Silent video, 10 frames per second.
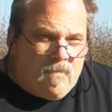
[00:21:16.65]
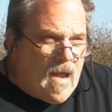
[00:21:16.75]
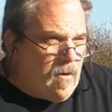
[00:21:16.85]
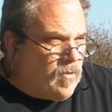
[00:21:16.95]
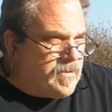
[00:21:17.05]

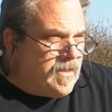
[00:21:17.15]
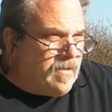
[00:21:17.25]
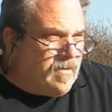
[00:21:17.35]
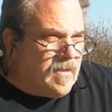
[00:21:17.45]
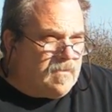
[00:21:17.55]
backwards
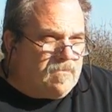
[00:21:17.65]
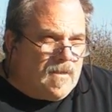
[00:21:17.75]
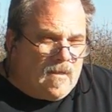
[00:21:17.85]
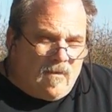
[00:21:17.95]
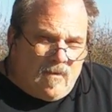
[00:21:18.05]
into the
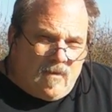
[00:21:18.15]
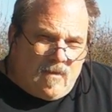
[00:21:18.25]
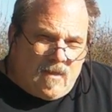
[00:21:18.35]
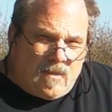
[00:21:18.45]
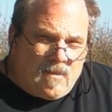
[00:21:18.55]

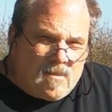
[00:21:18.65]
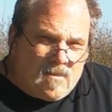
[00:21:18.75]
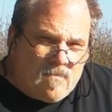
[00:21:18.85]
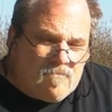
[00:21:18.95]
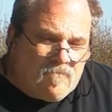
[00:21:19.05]

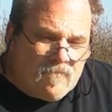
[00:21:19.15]
system.